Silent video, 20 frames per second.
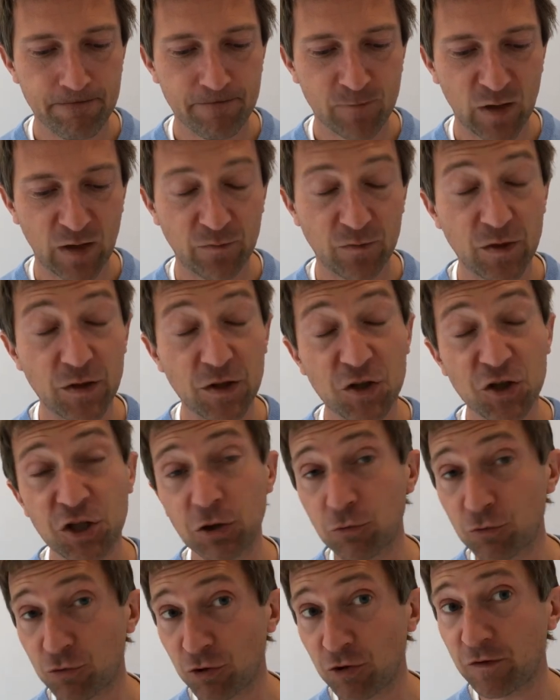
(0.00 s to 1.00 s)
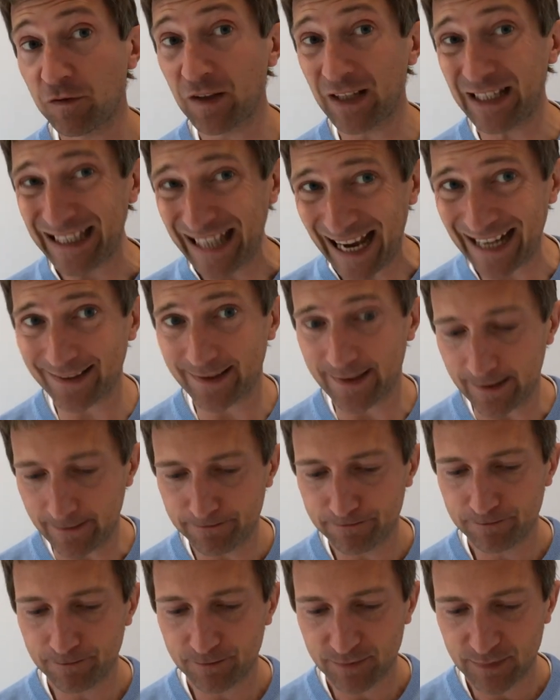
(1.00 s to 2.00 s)
For the children of the latter
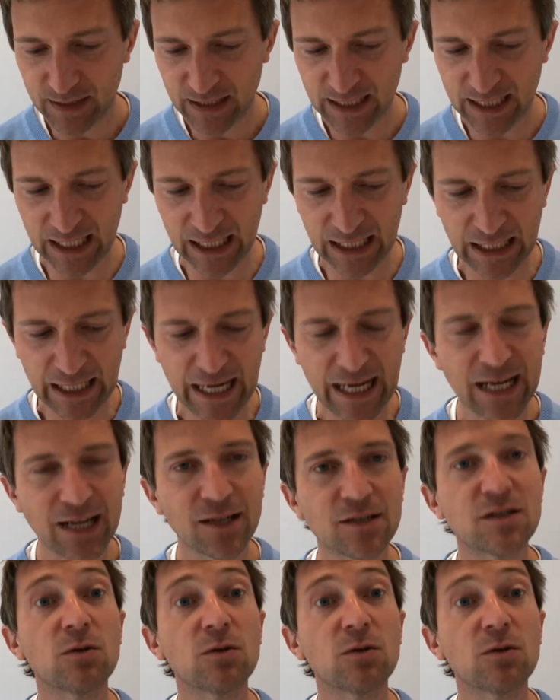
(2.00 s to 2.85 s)
cling